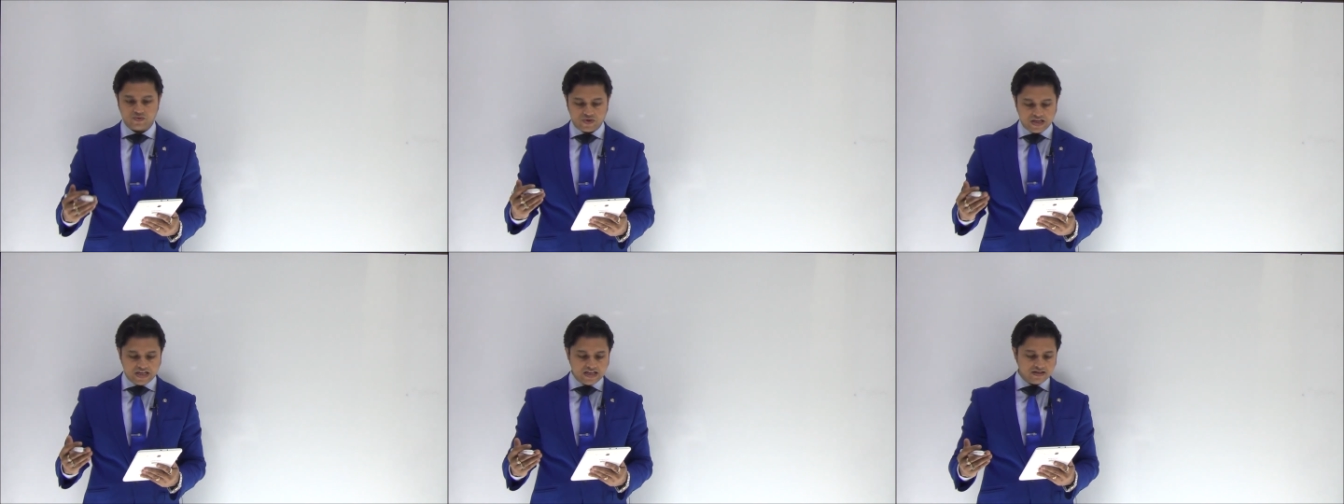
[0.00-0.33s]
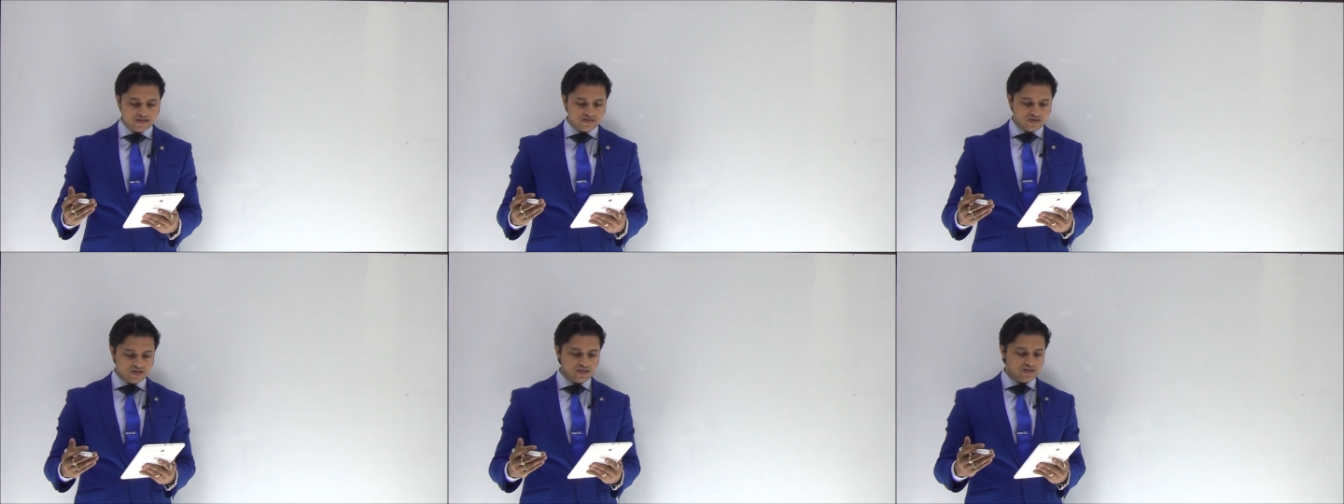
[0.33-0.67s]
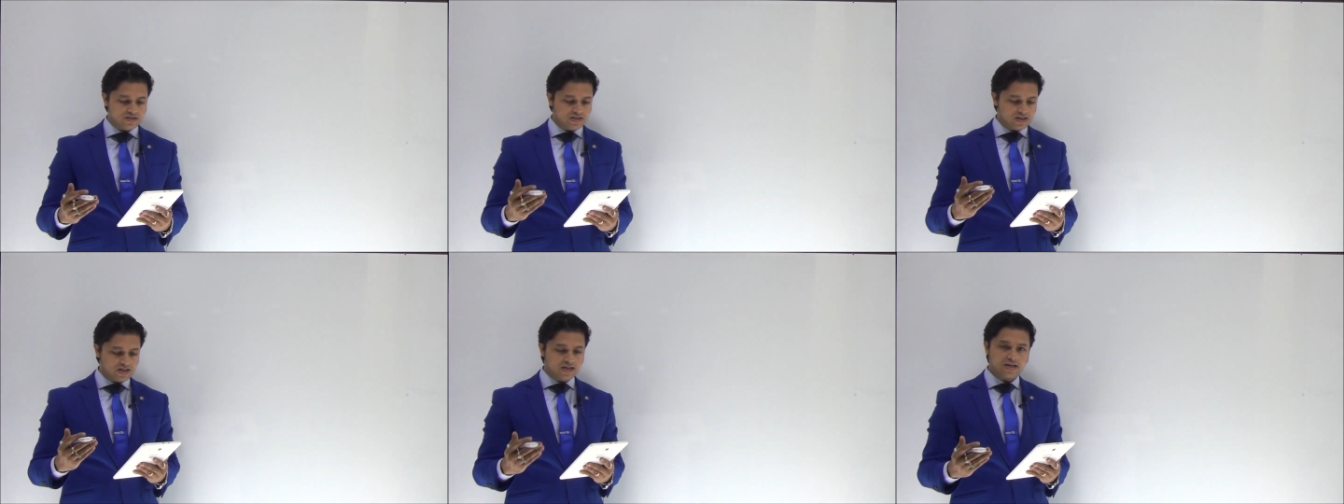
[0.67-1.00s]

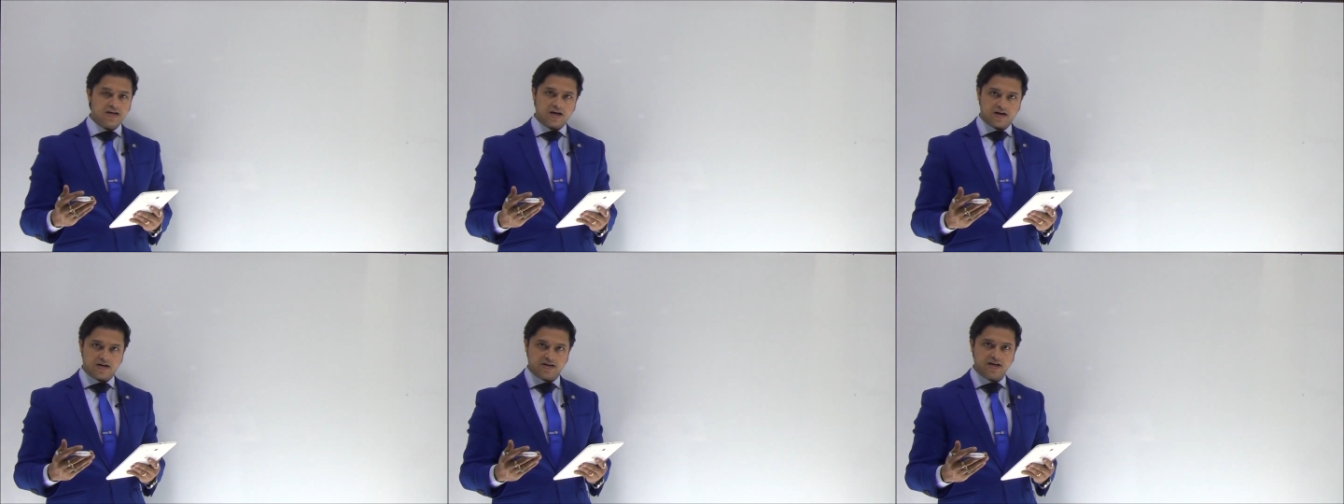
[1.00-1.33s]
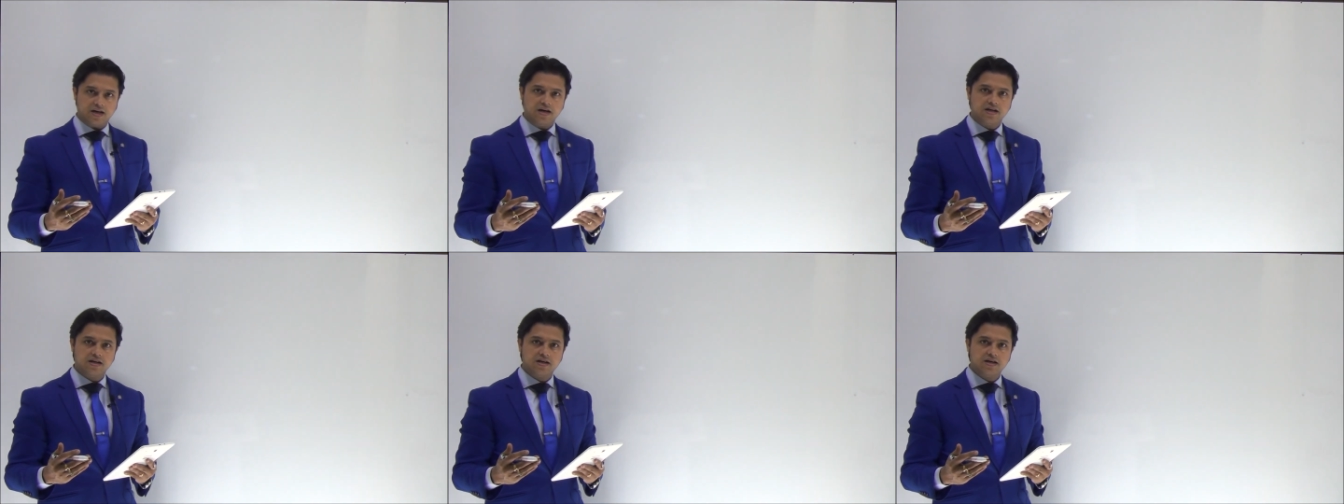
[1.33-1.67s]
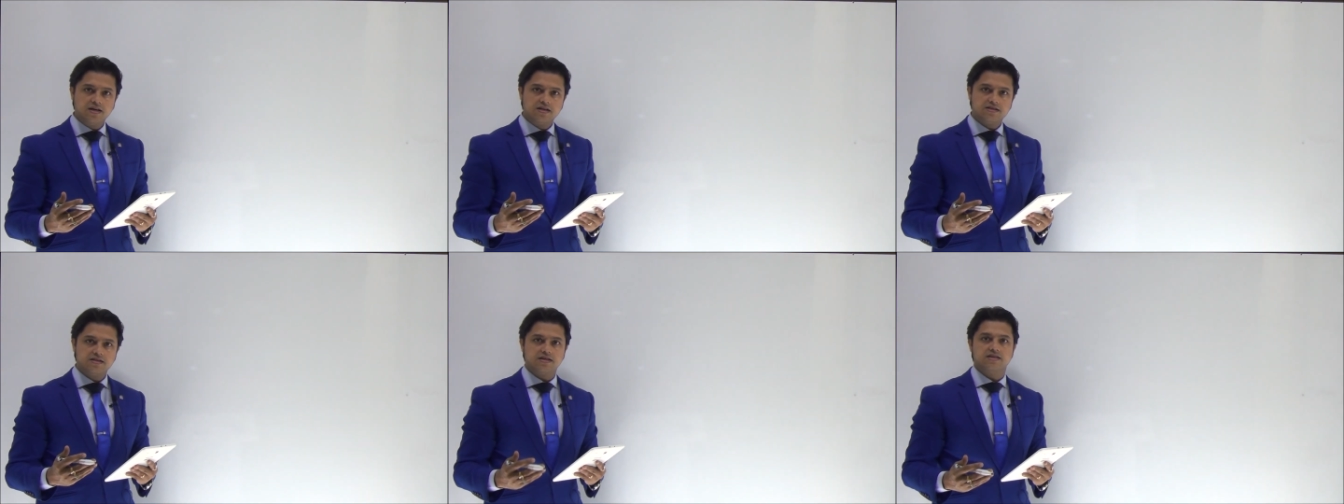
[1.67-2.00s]
reentry tachycardia,
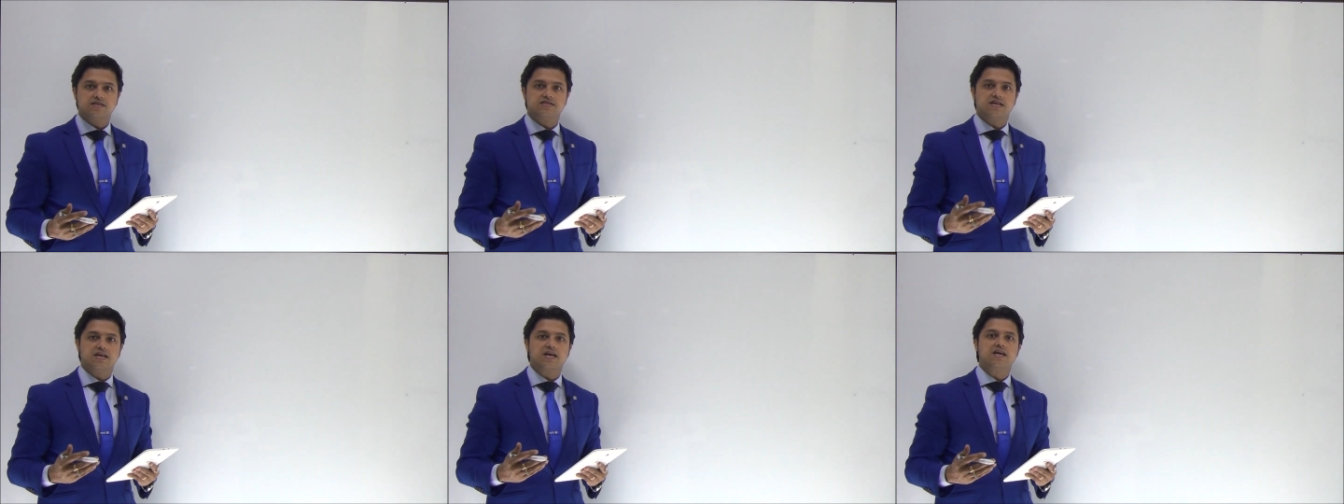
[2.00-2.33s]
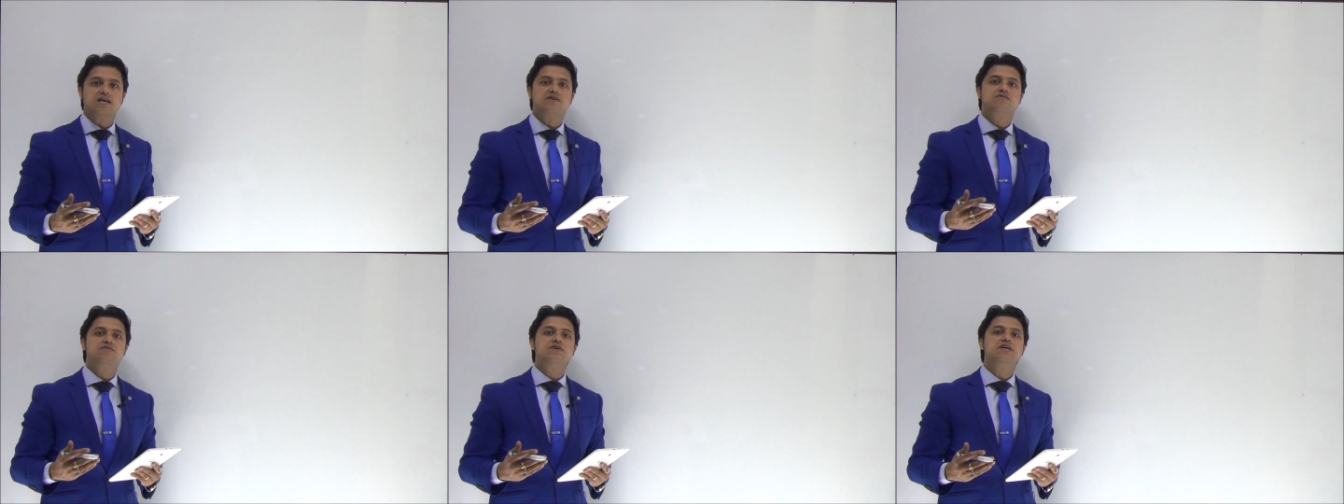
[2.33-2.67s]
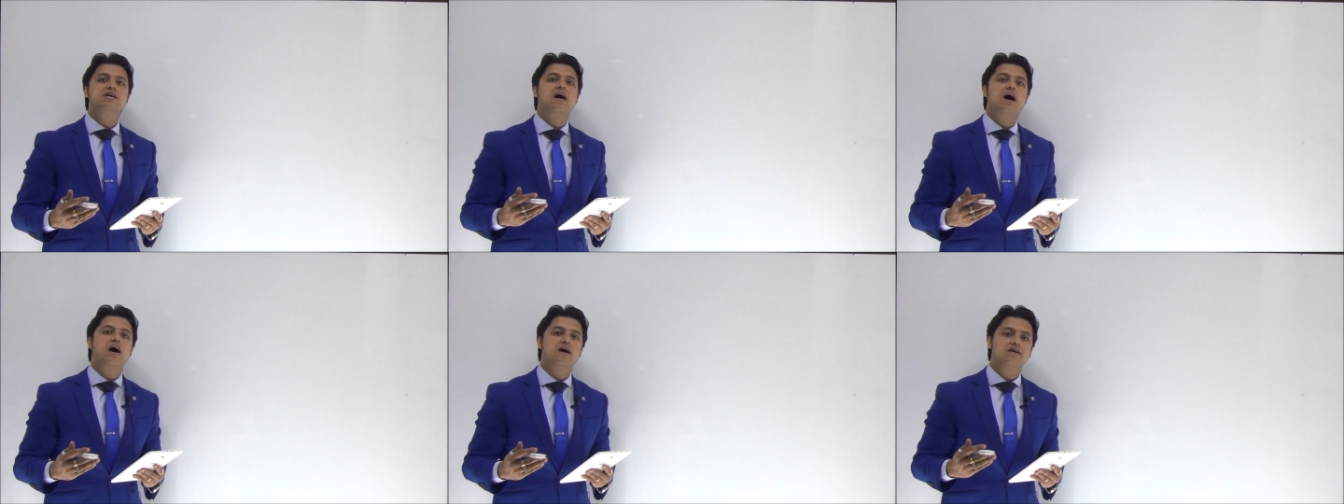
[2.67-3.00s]
that is
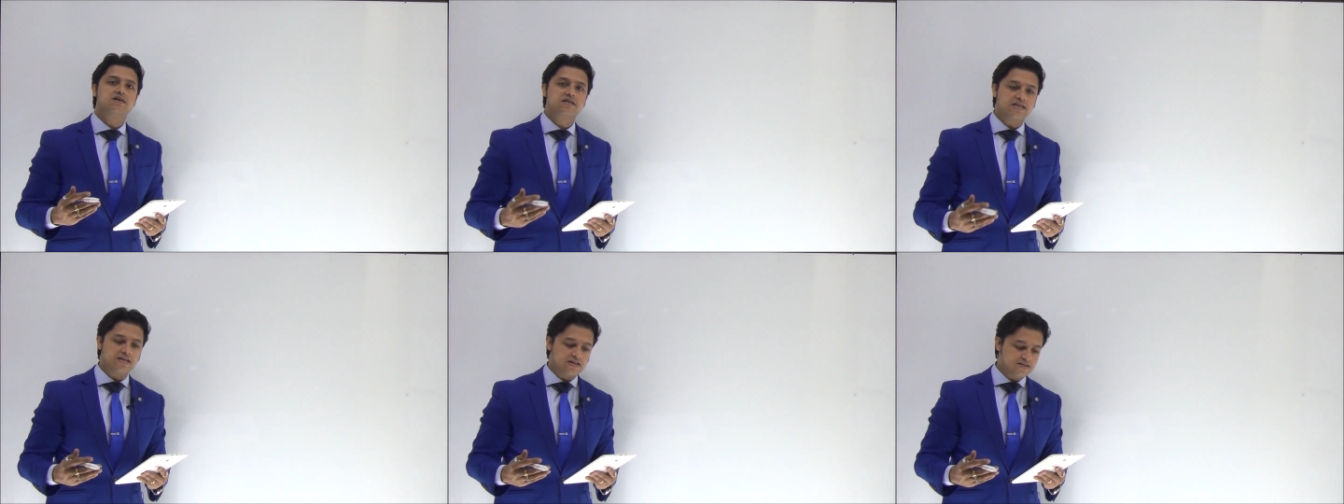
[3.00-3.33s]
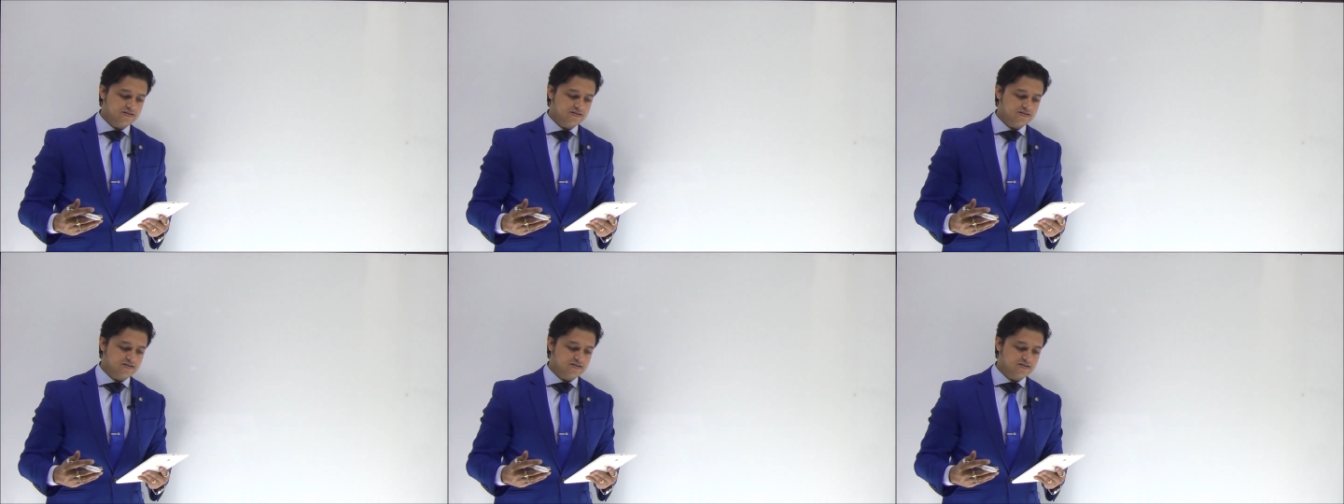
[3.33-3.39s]
AVRT.